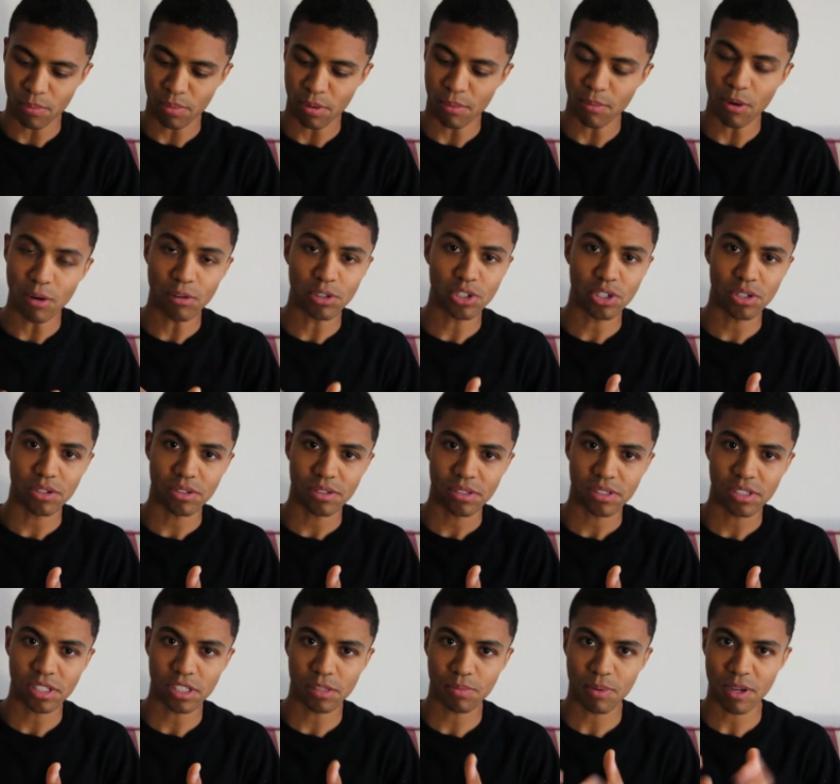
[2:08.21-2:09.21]
a promotional
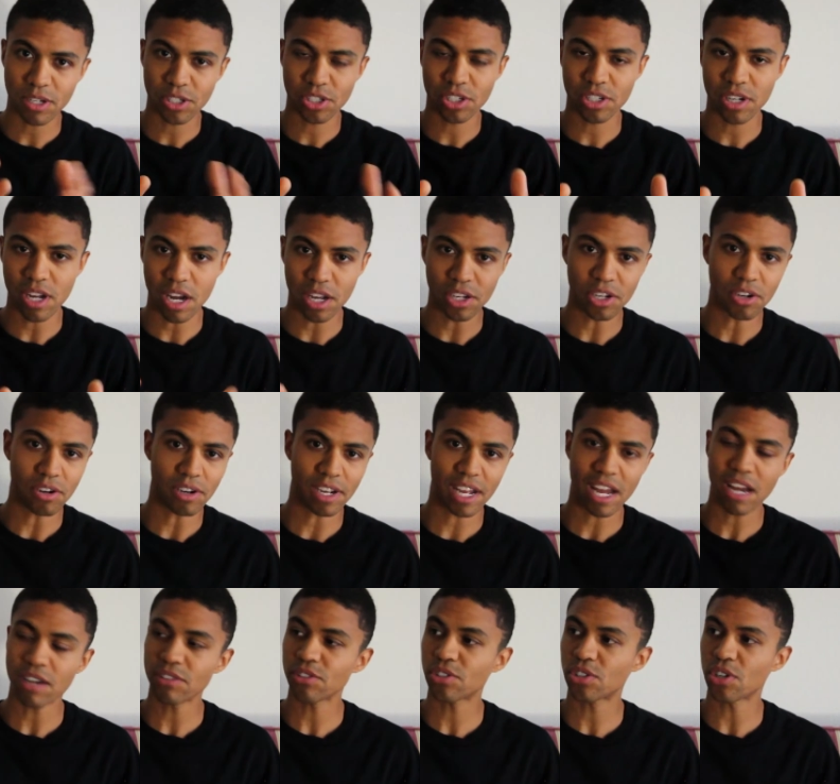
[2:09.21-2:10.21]
suspension on your
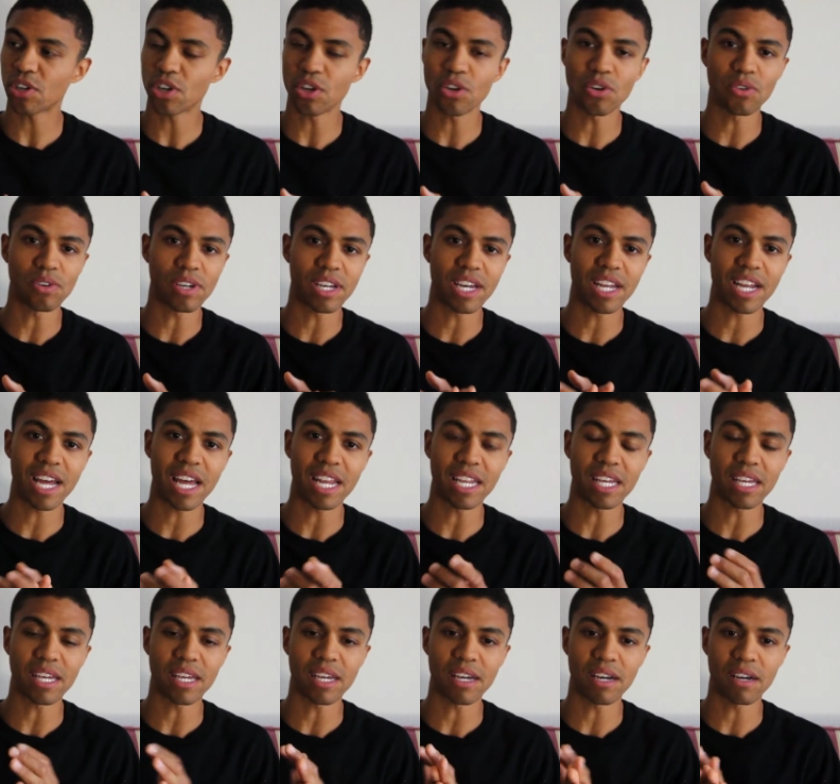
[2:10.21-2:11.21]
account so you don't get
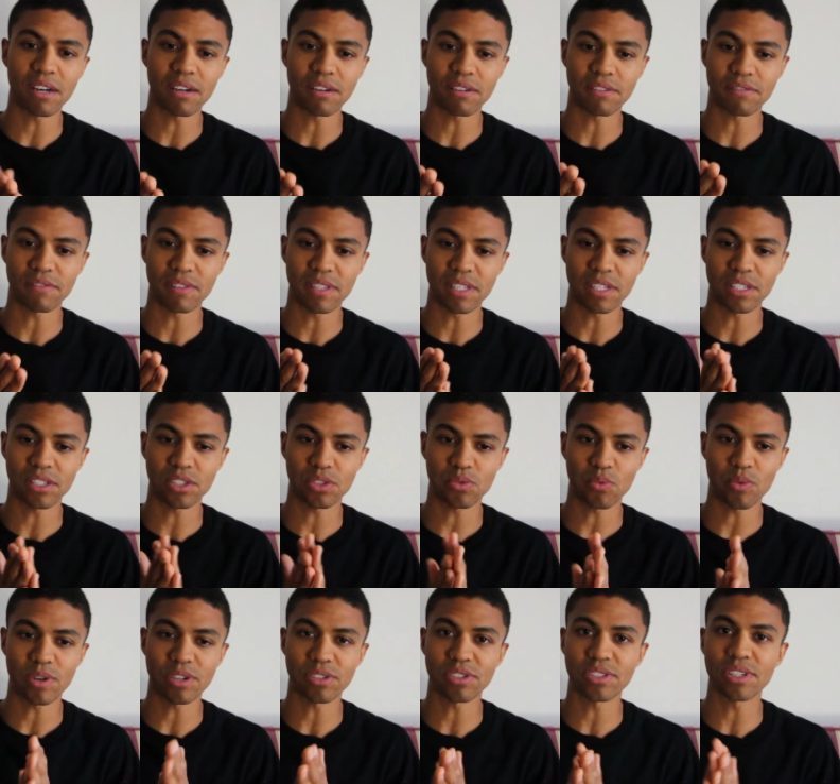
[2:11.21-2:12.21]
any of these
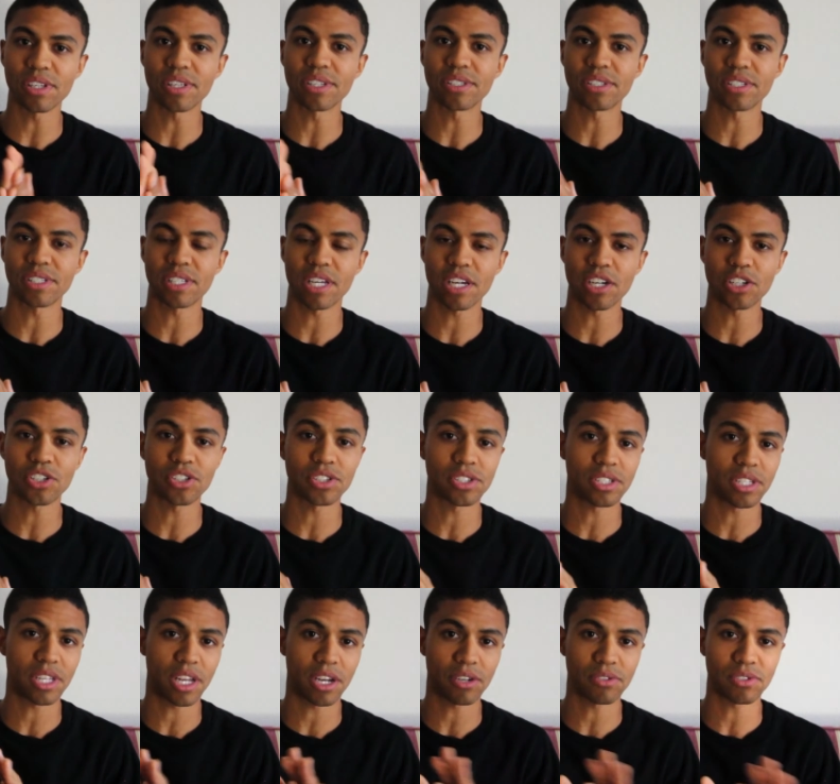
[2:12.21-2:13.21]
weird solicitations
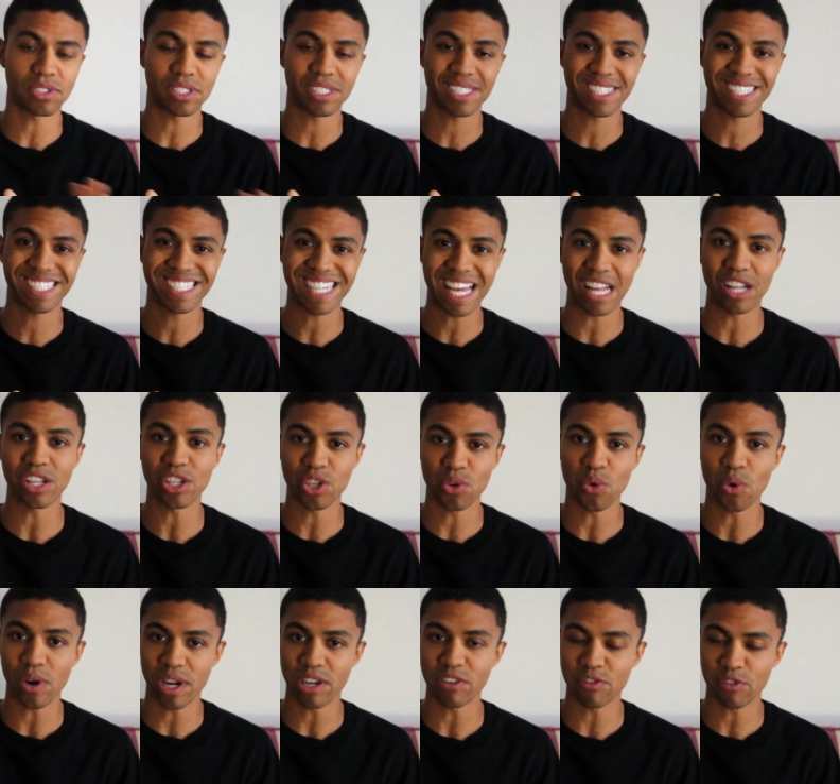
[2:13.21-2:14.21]
and they don't sell
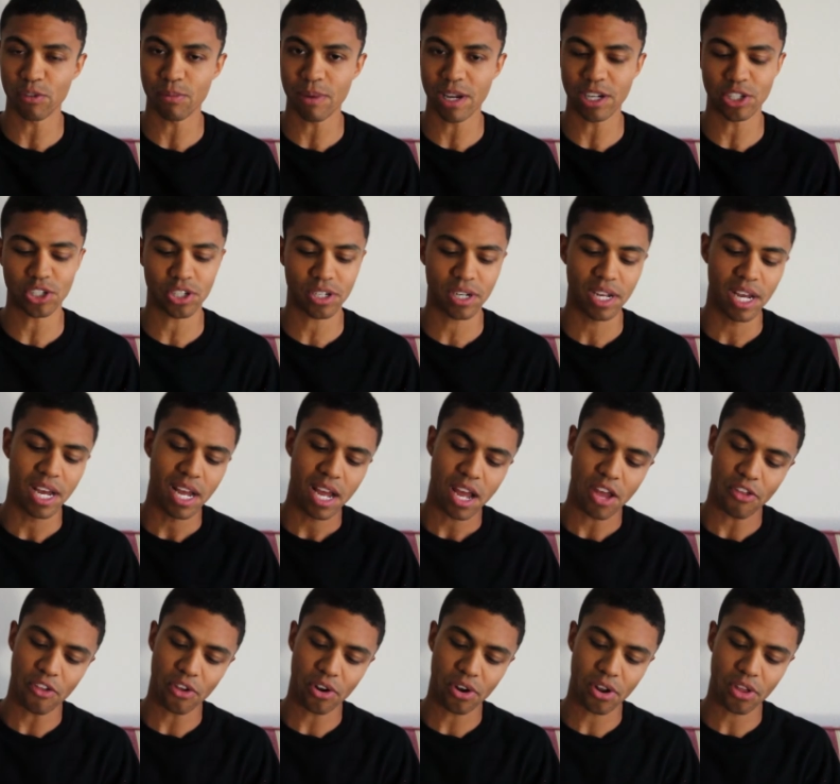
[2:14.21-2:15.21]
your information.
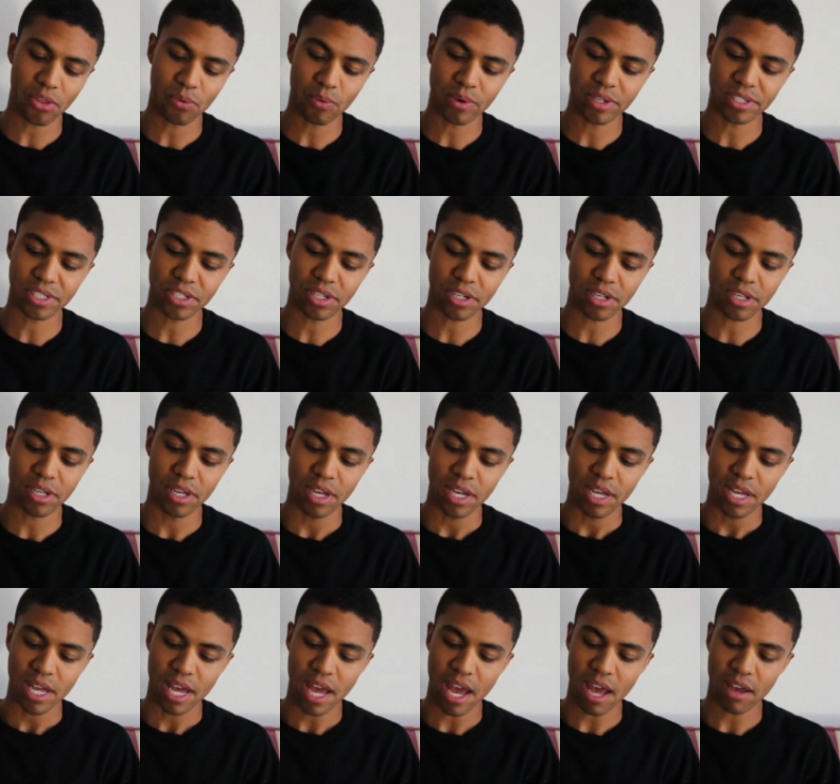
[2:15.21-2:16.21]
And then another one is gonna
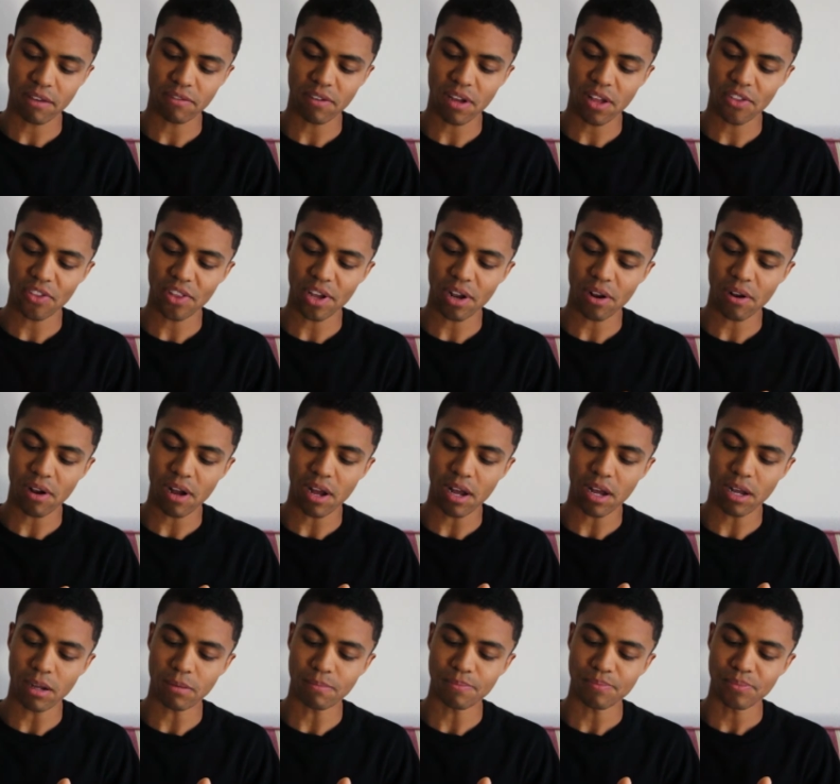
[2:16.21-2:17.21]
have on there,
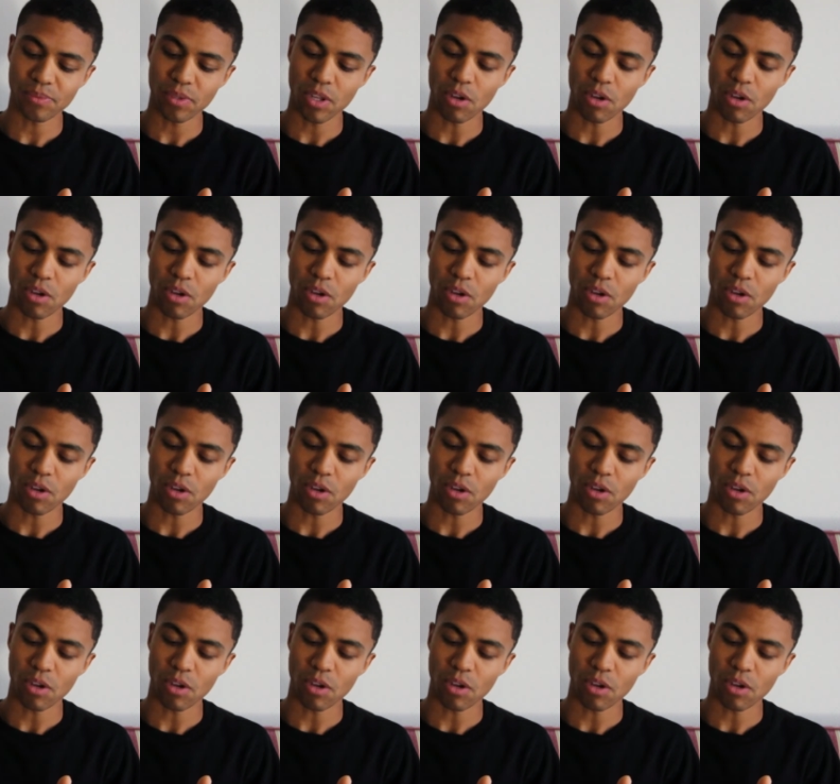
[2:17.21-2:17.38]
um,